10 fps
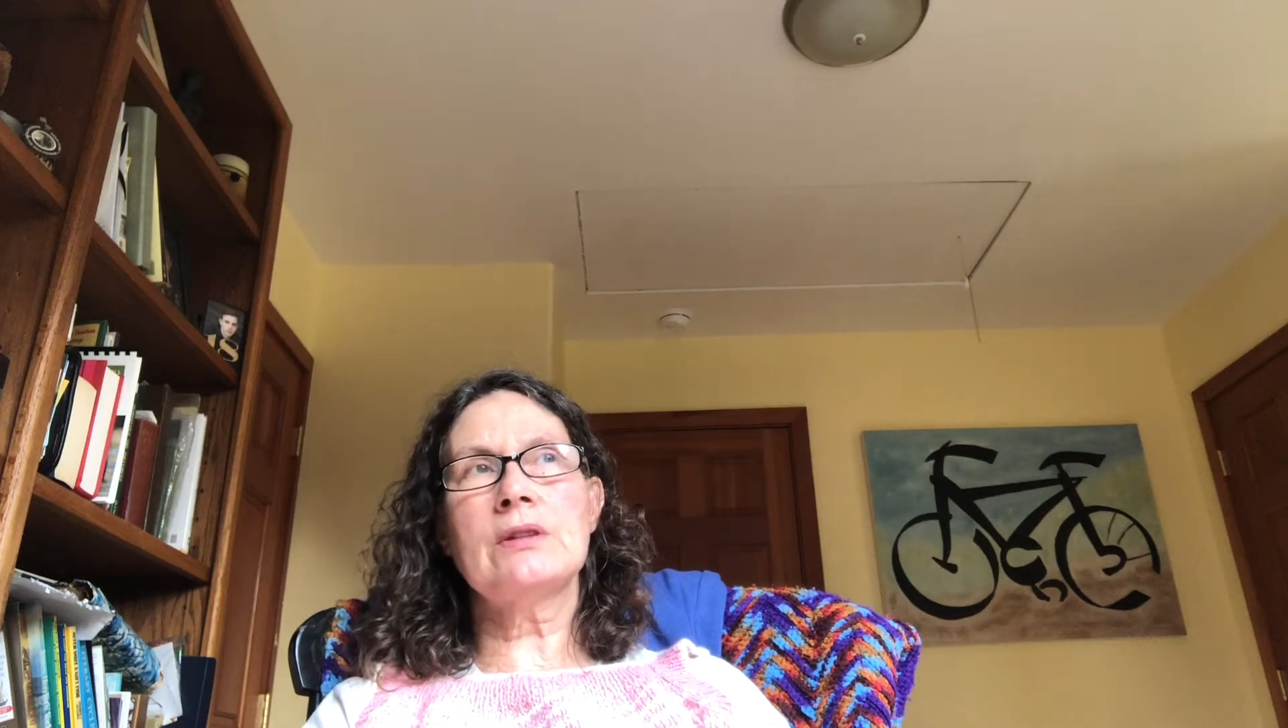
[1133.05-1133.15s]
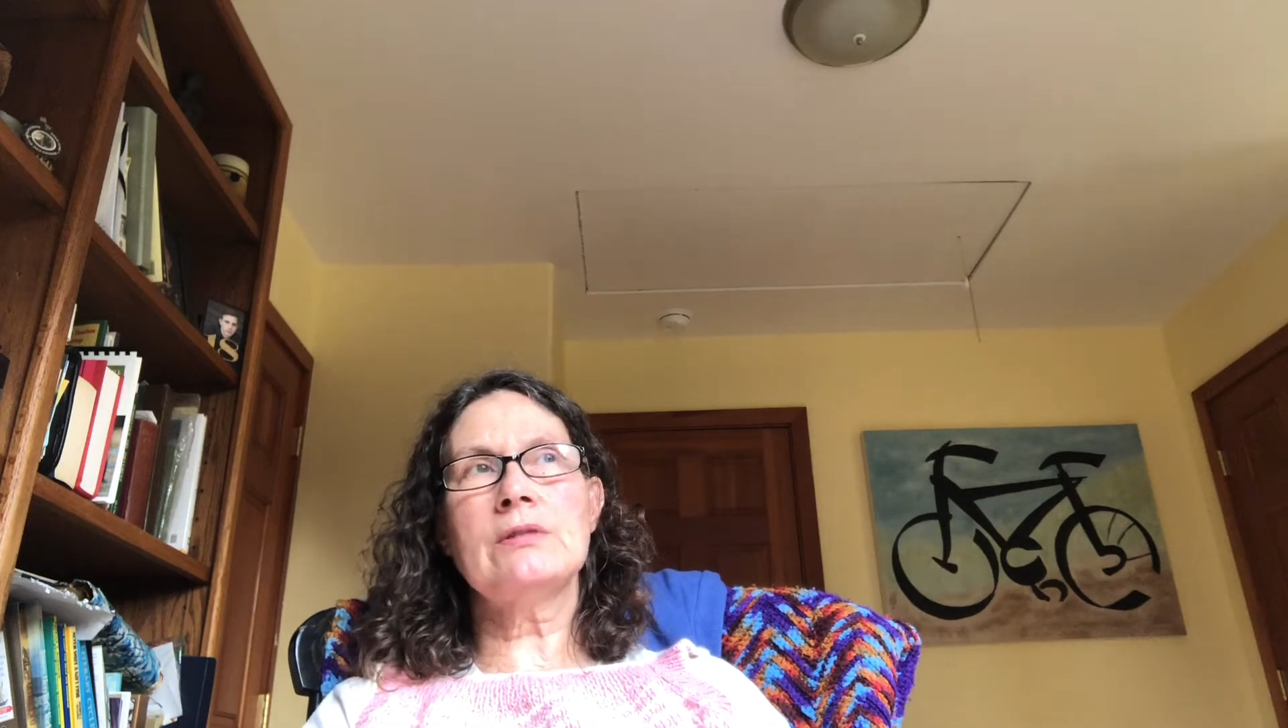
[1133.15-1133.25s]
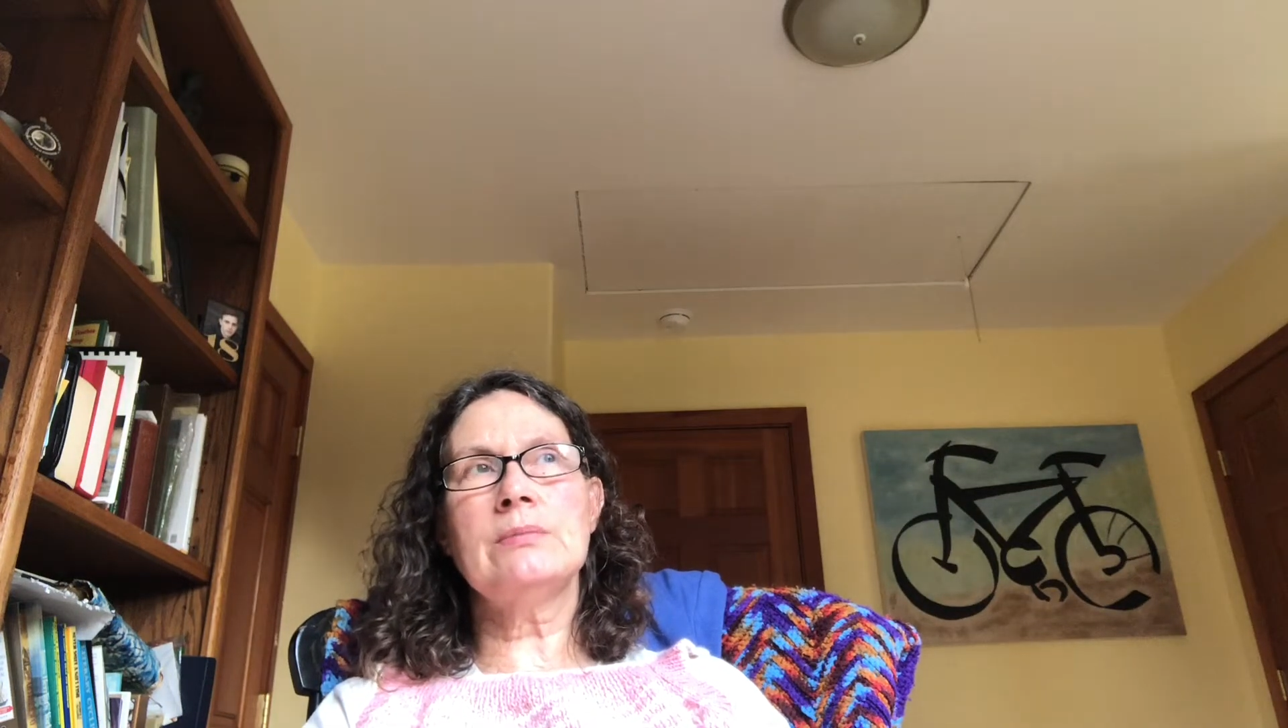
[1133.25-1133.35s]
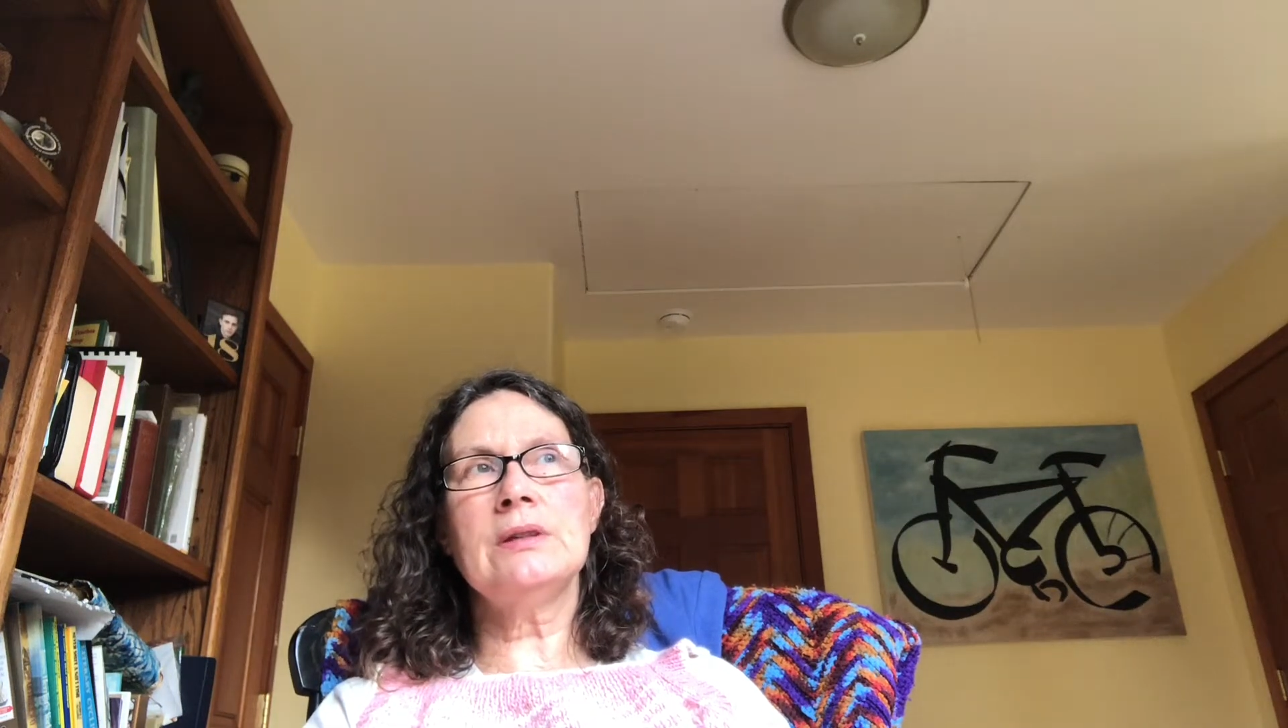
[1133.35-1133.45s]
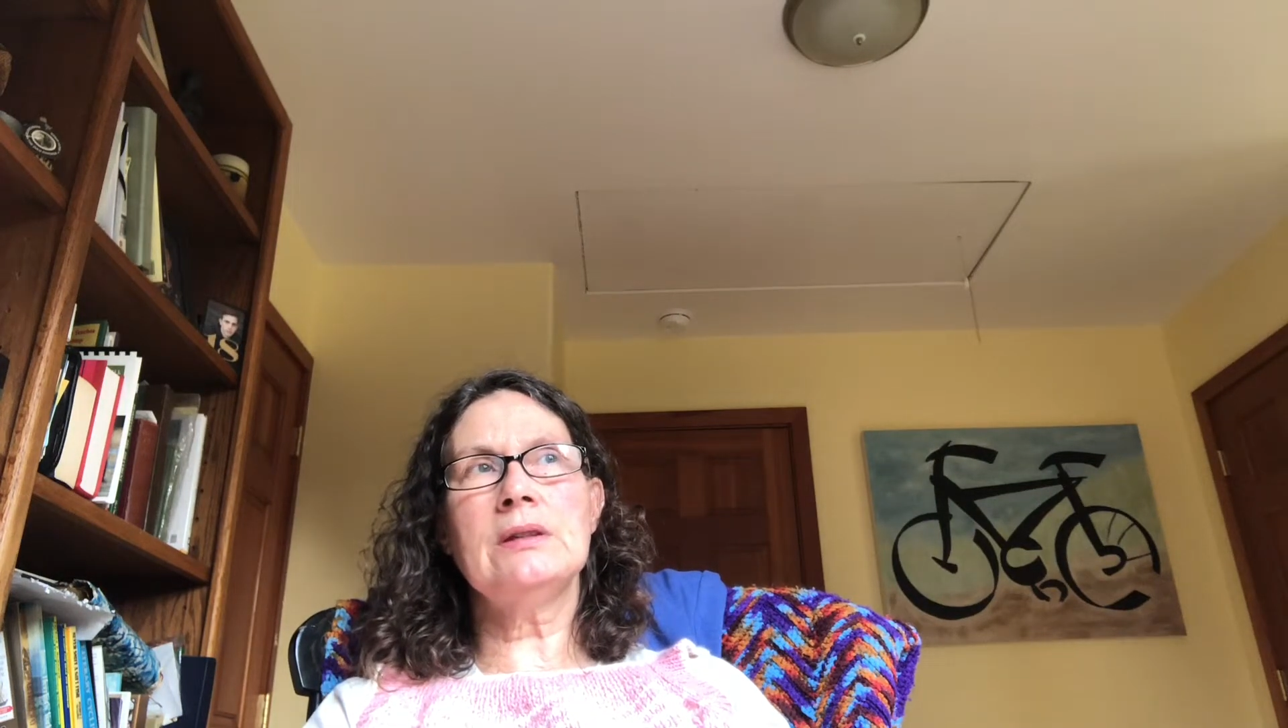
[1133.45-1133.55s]
to
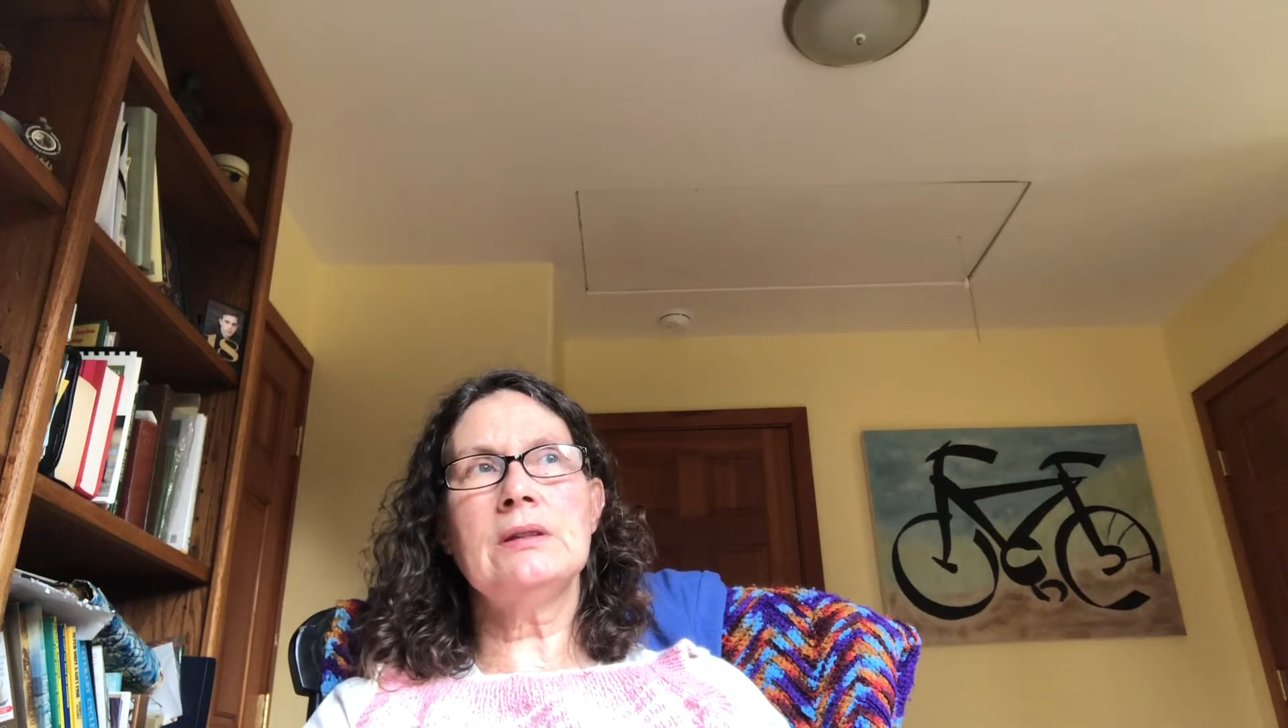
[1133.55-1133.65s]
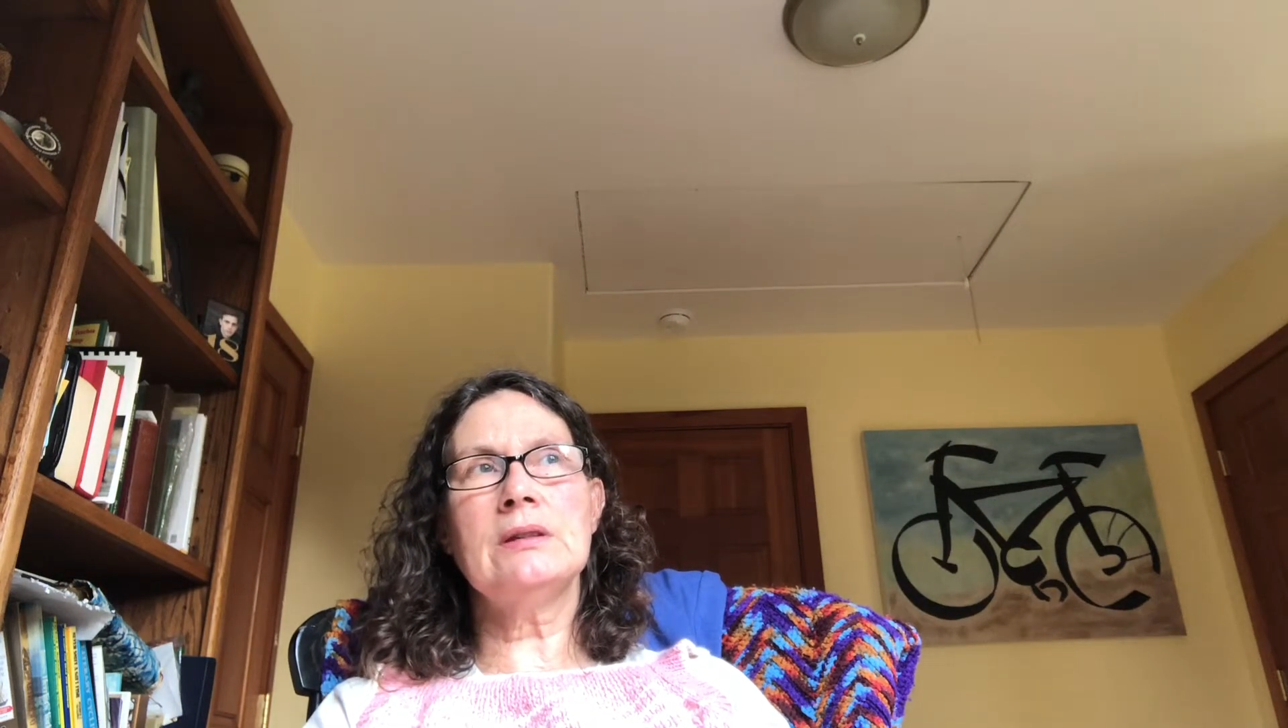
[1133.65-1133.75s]
be